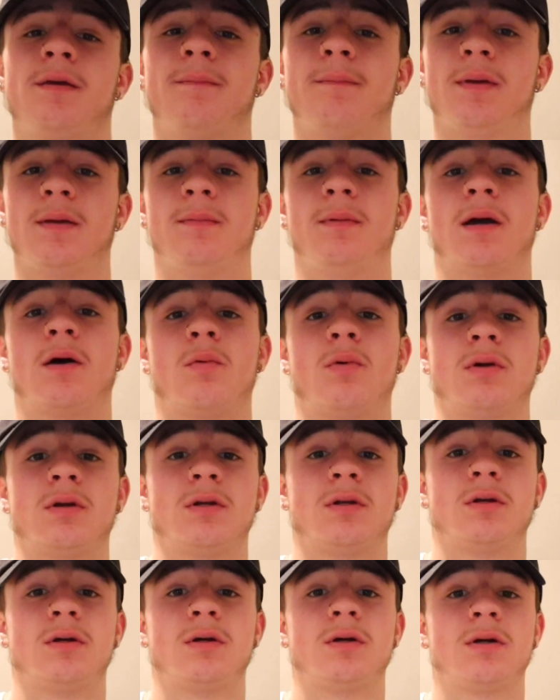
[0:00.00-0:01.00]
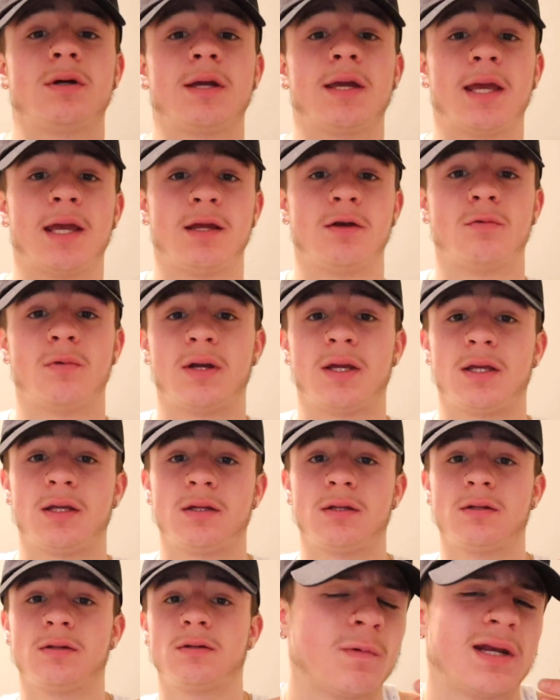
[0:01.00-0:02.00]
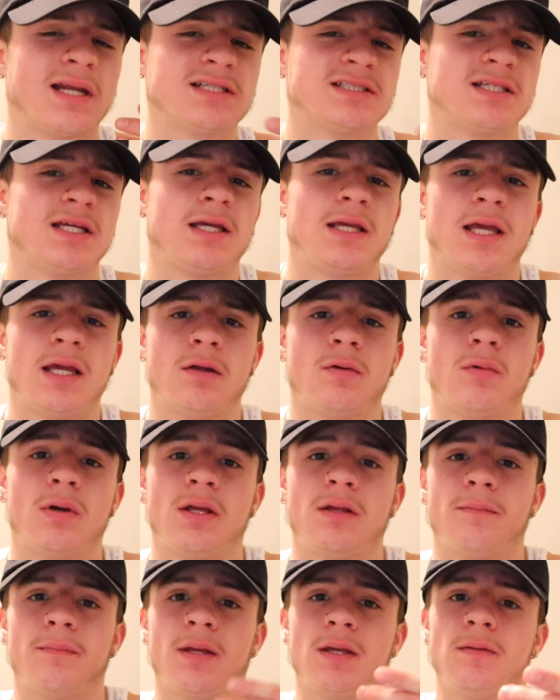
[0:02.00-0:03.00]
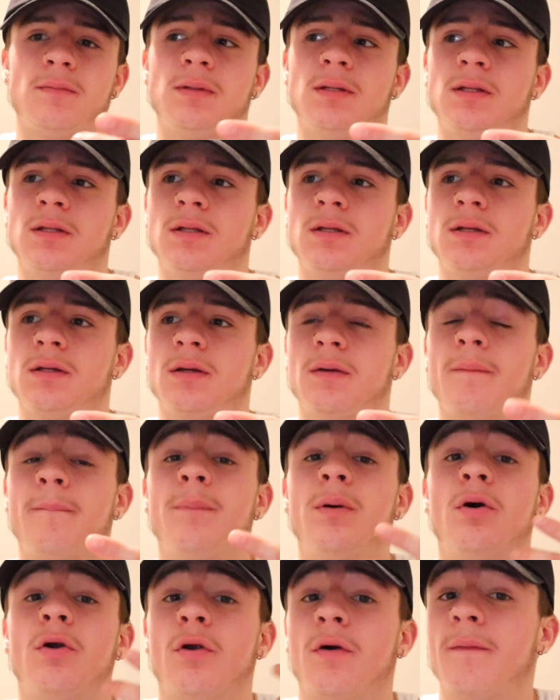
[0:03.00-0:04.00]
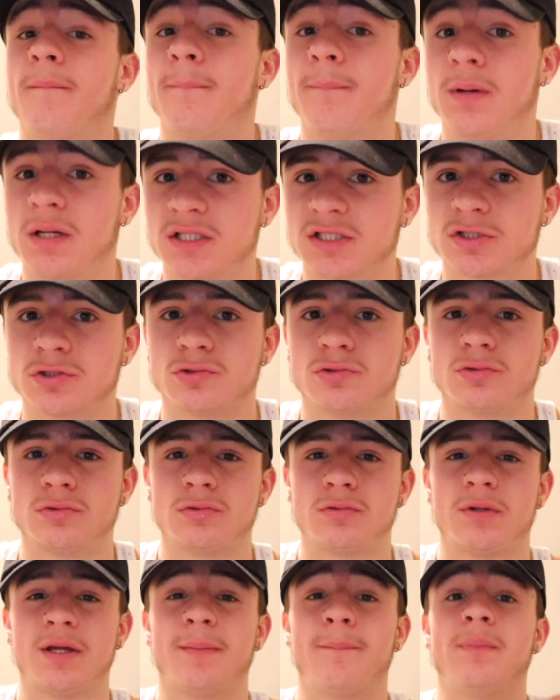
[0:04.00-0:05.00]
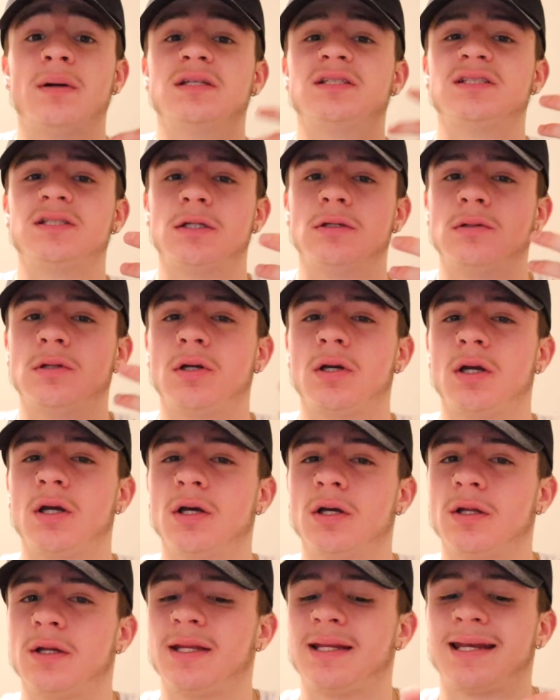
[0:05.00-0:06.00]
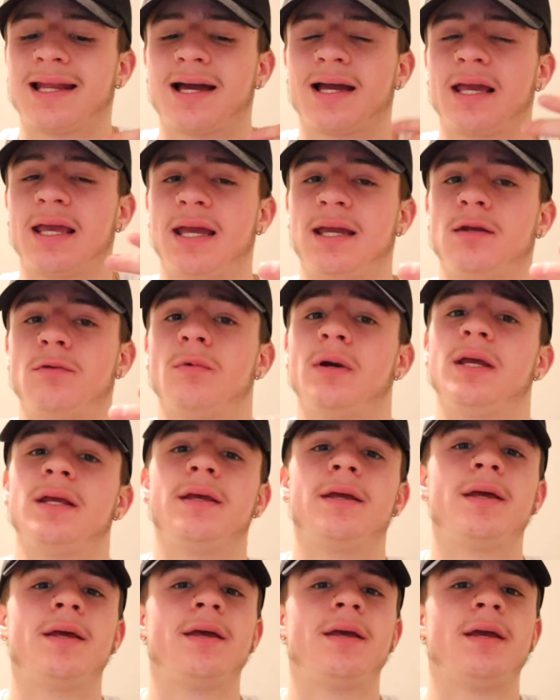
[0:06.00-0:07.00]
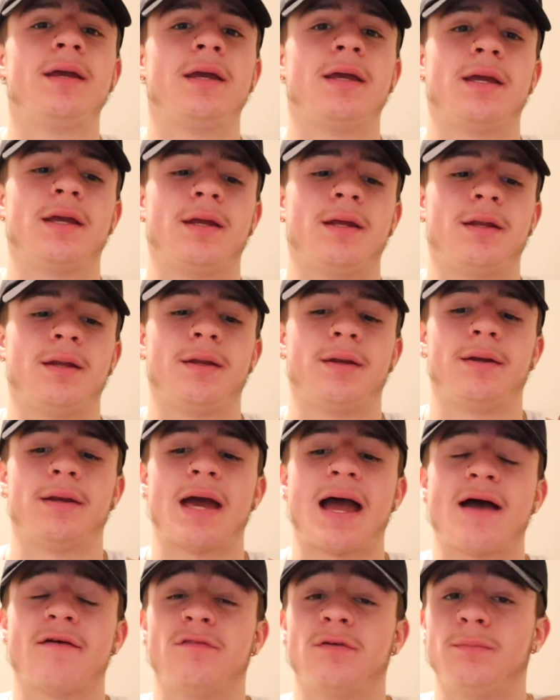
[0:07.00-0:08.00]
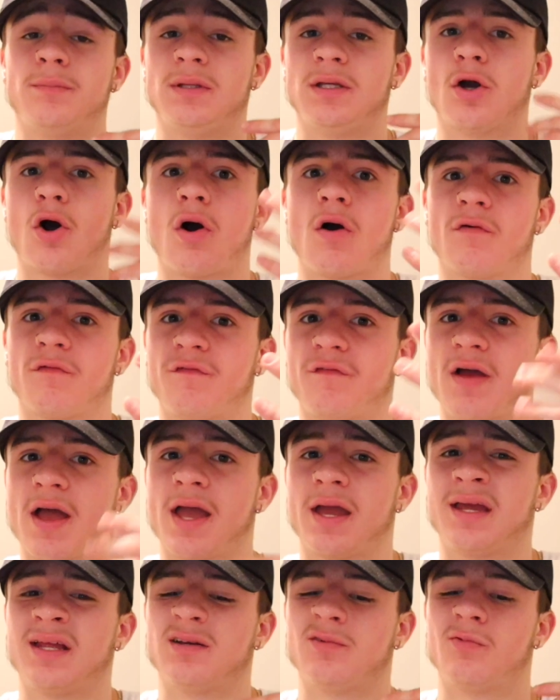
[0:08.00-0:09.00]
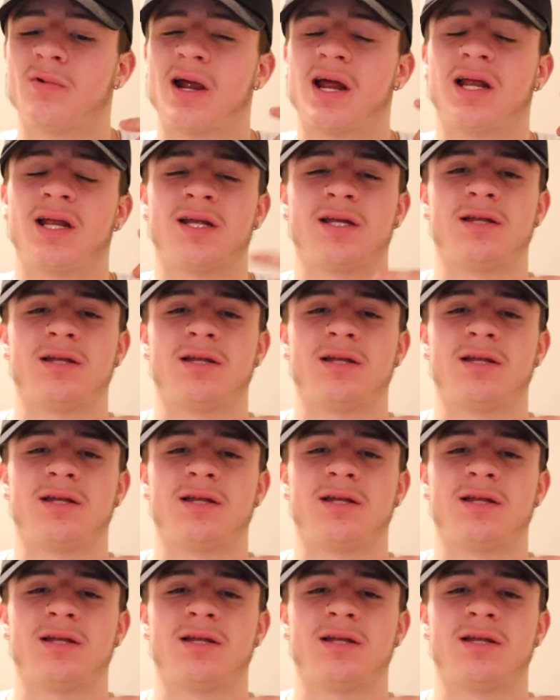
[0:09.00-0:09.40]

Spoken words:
Maybe I wanna gain weight. When I say gain weight, maybe put on muscle but still look good and not gain weight and have it be all fat where